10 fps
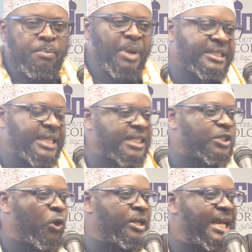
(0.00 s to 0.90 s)
But
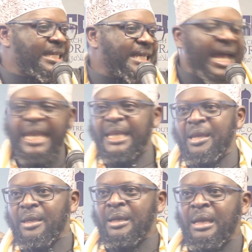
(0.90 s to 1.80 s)
just on their
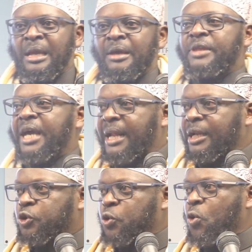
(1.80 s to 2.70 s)
side, there
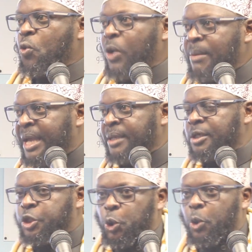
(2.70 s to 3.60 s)
are two
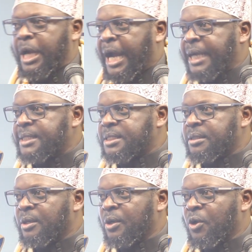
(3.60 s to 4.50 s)
women, two girls,
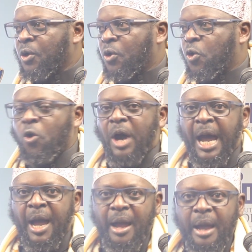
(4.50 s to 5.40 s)
who
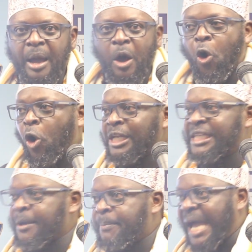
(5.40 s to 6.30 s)
are
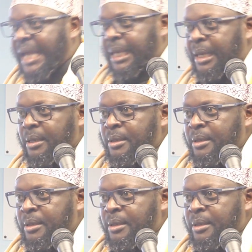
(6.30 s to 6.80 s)
holding back.